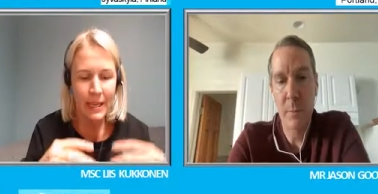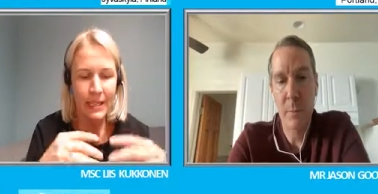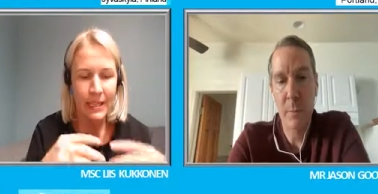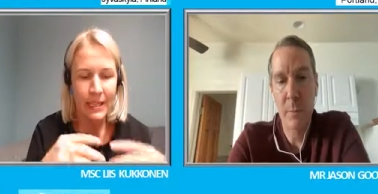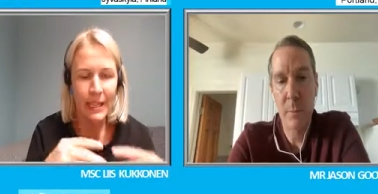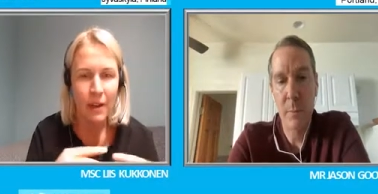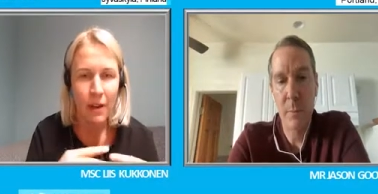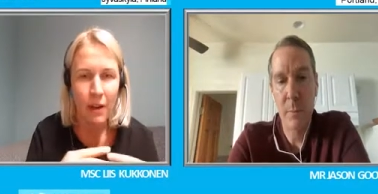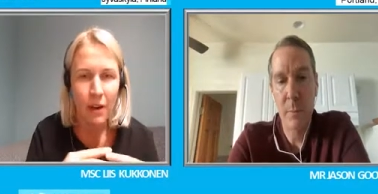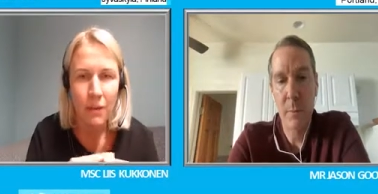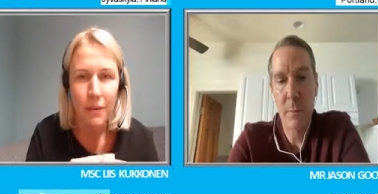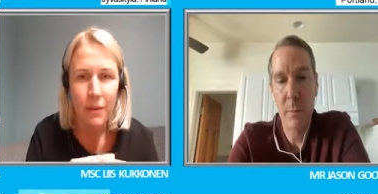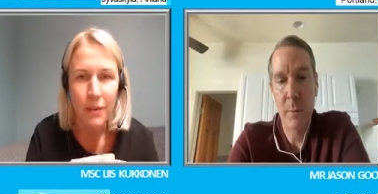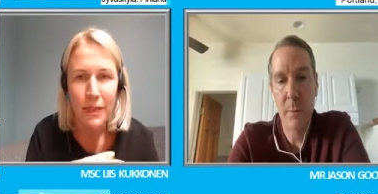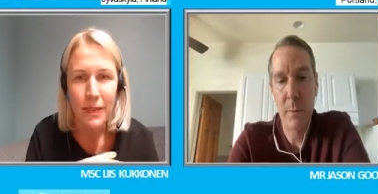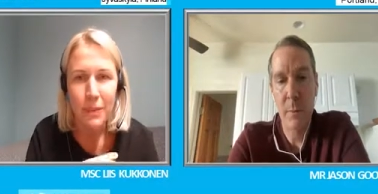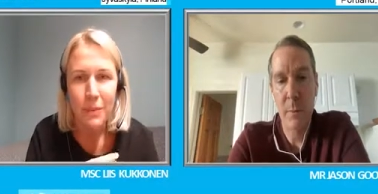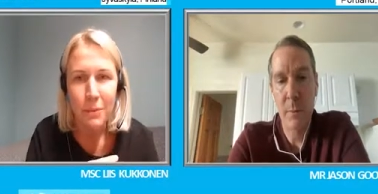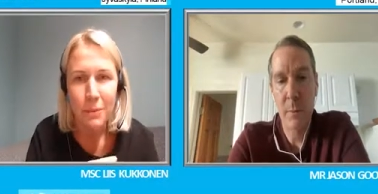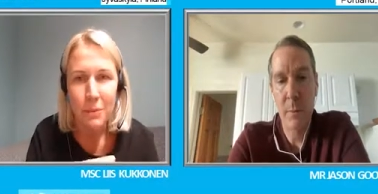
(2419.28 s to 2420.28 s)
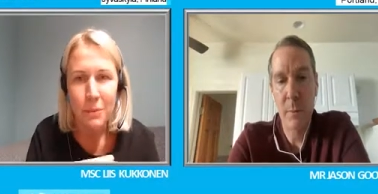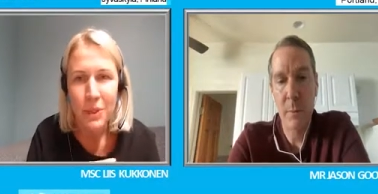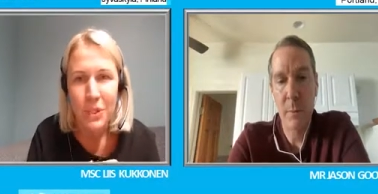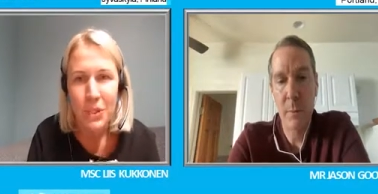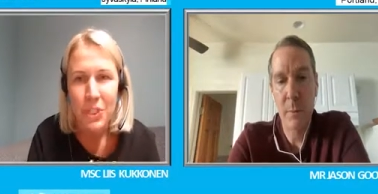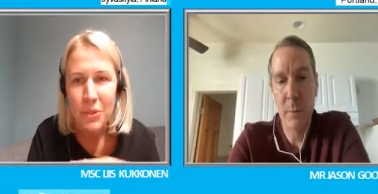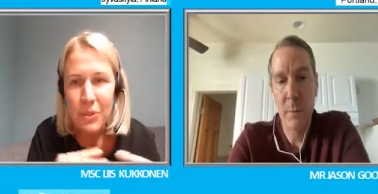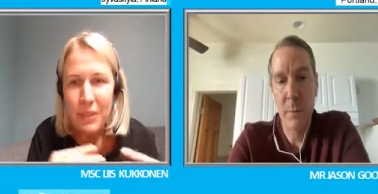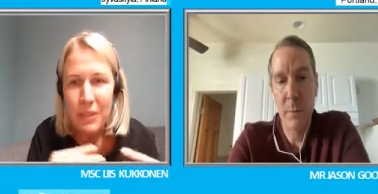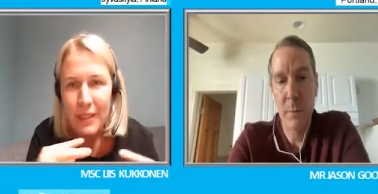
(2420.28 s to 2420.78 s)
Speaker 1: said a lot that
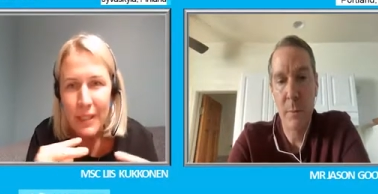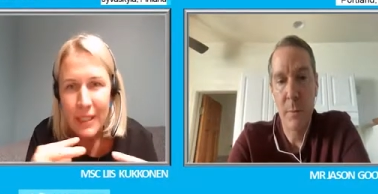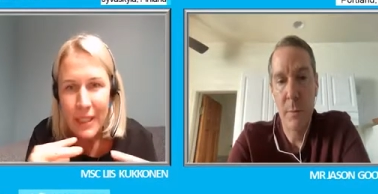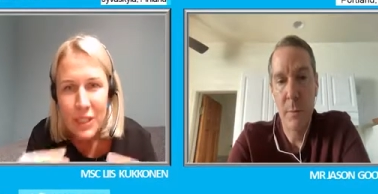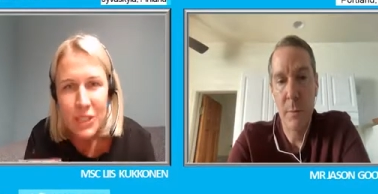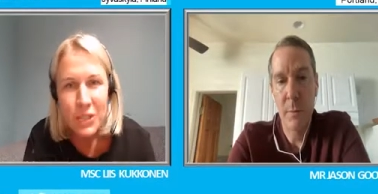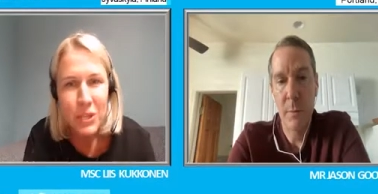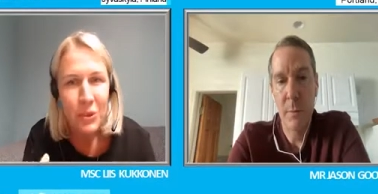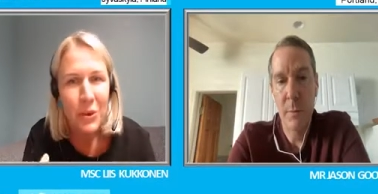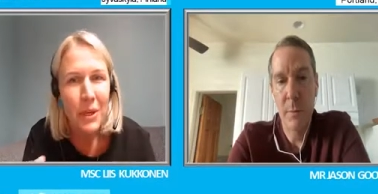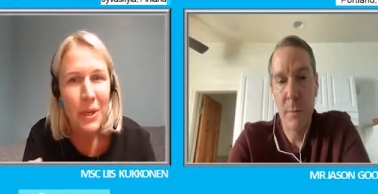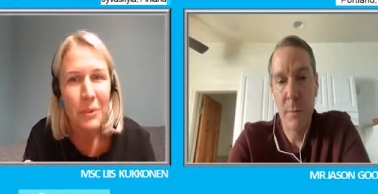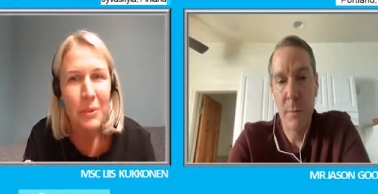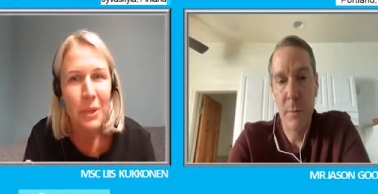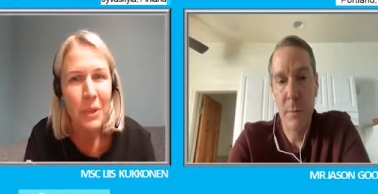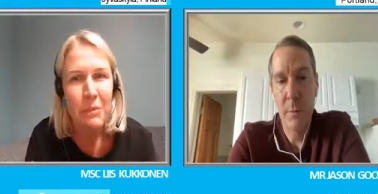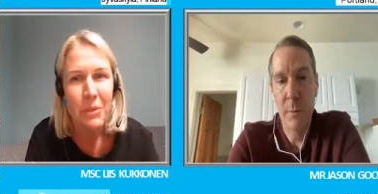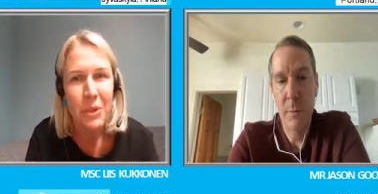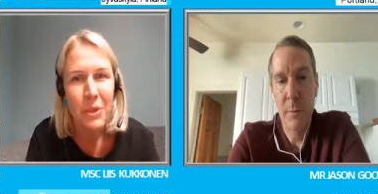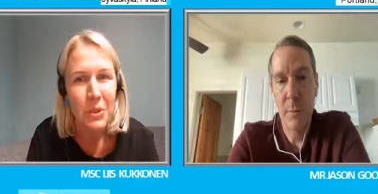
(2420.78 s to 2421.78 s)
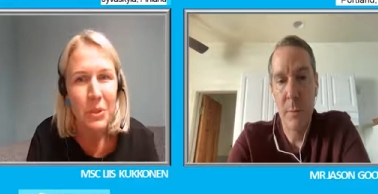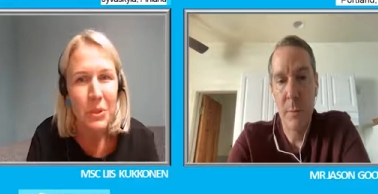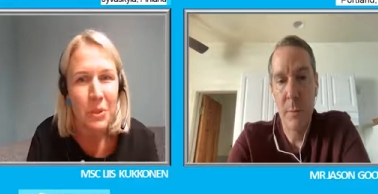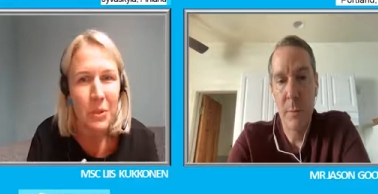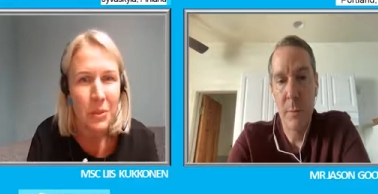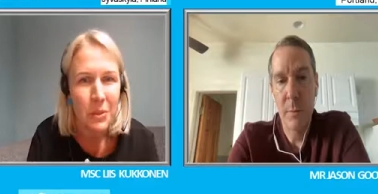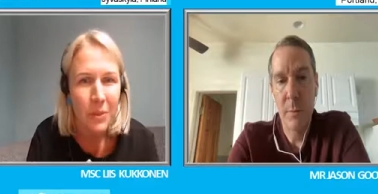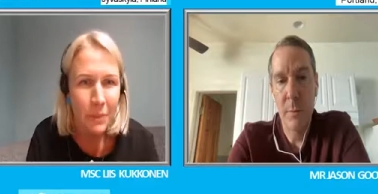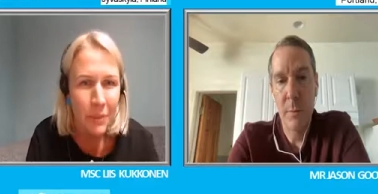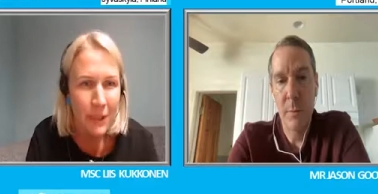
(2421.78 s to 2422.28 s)
we should enjoy what we
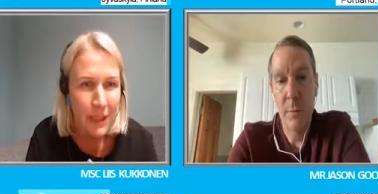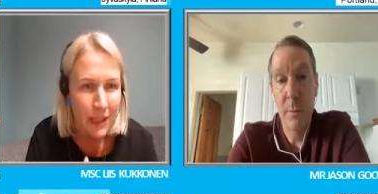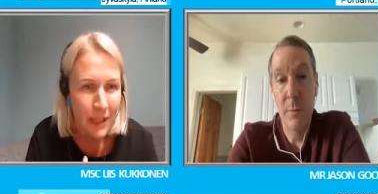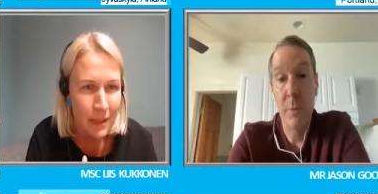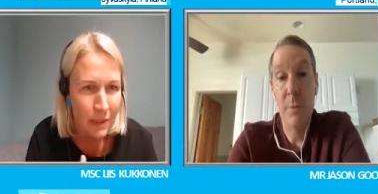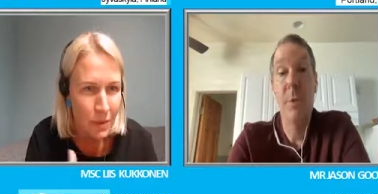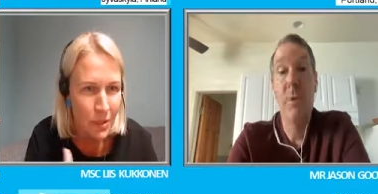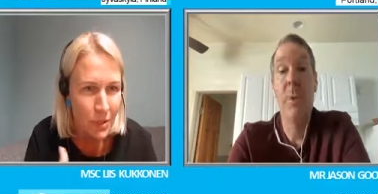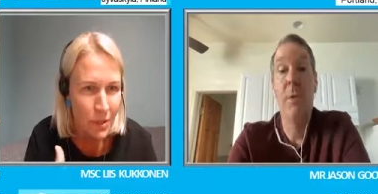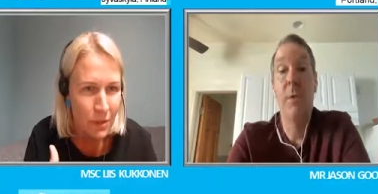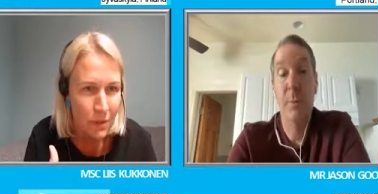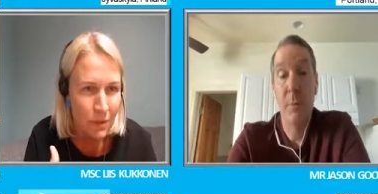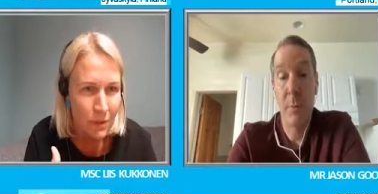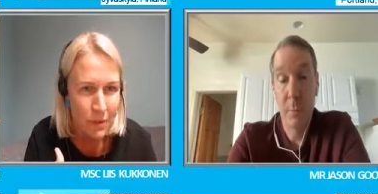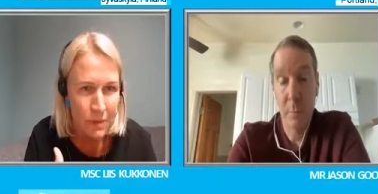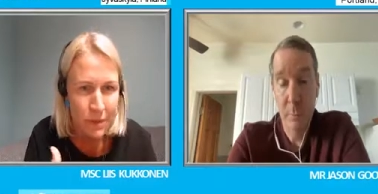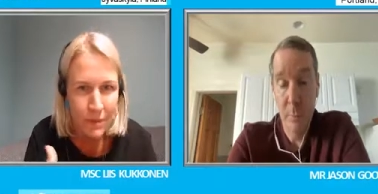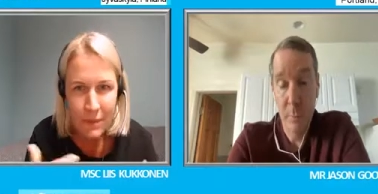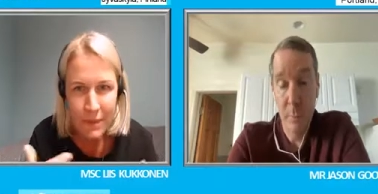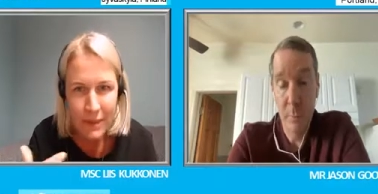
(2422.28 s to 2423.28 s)
do when it comes to